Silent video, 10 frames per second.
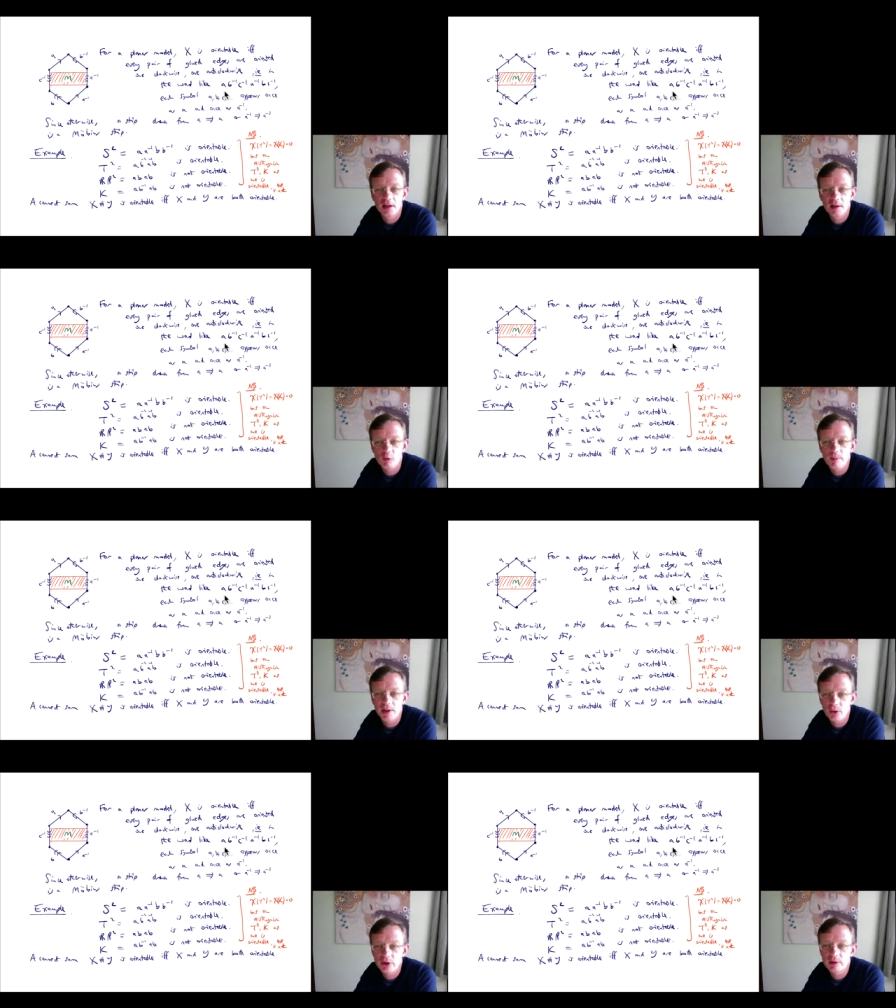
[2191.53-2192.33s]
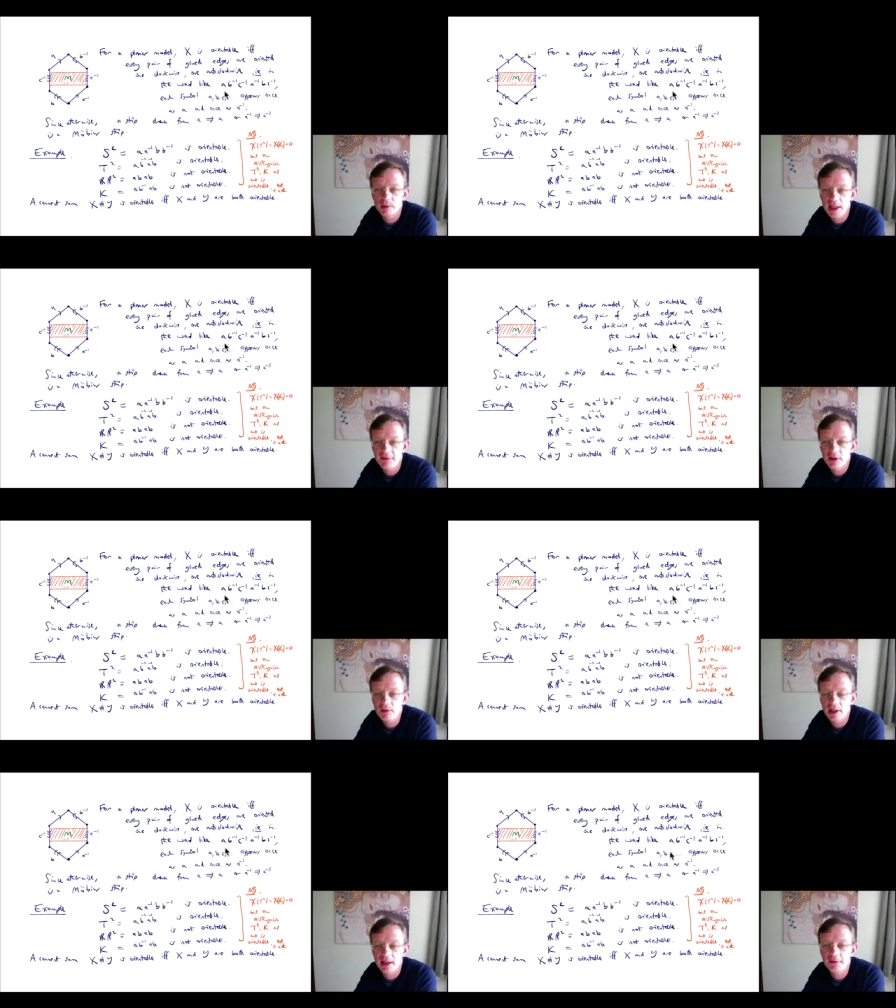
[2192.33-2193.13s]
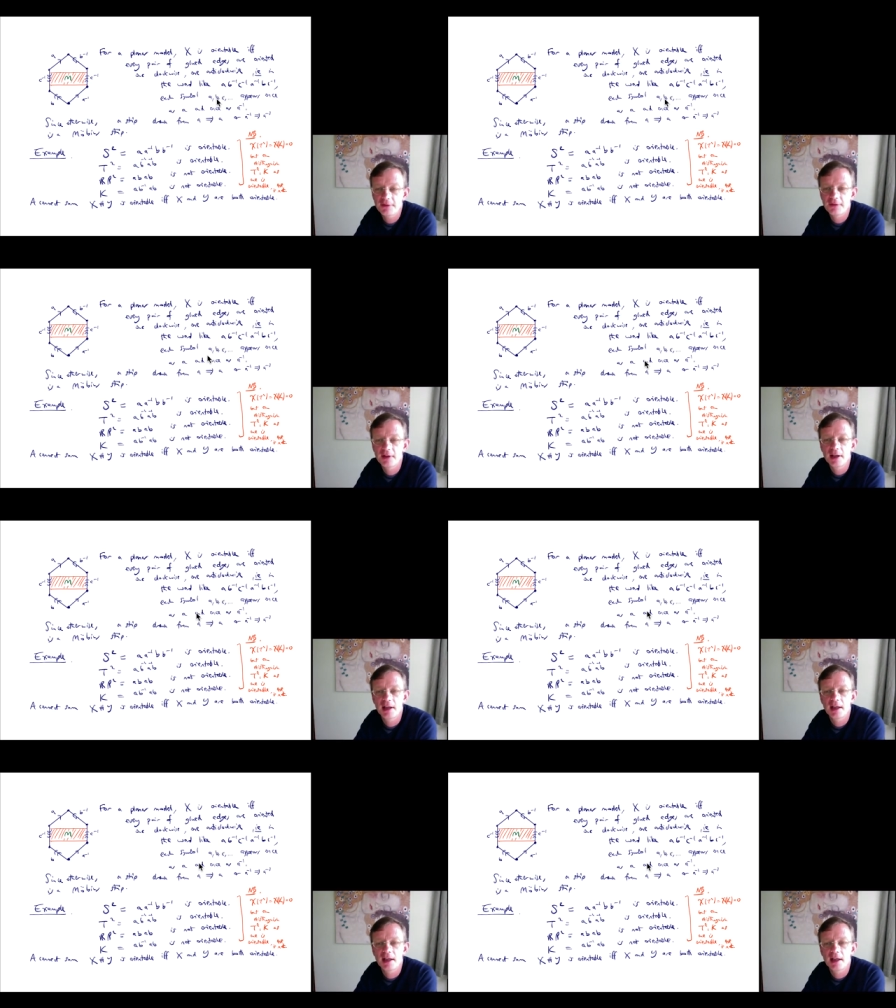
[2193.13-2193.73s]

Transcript: it will be orientable if and only if,